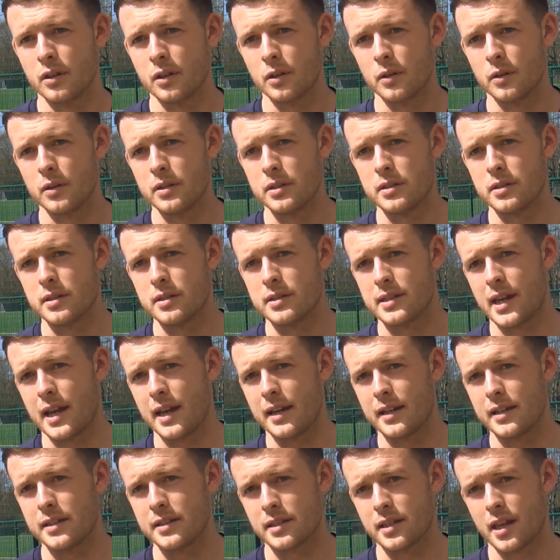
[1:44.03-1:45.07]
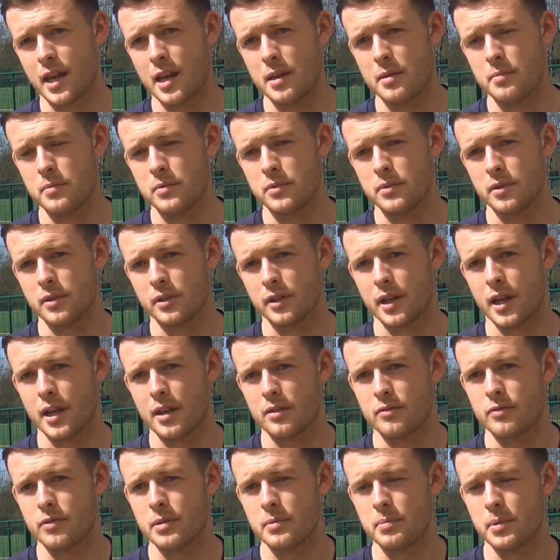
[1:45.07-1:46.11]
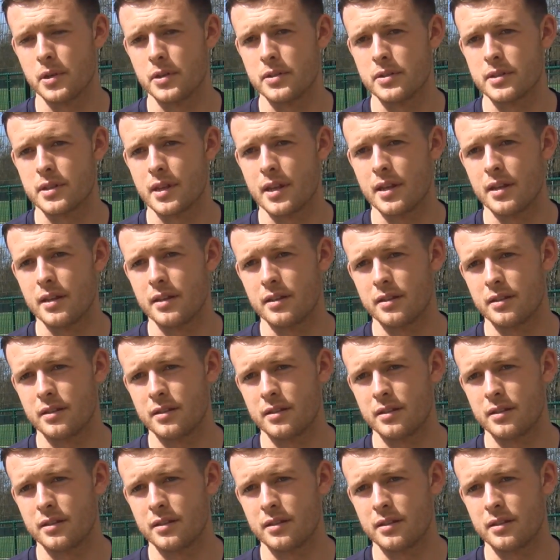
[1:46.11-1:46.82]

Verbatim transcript: go into Saturday's game and get three points there.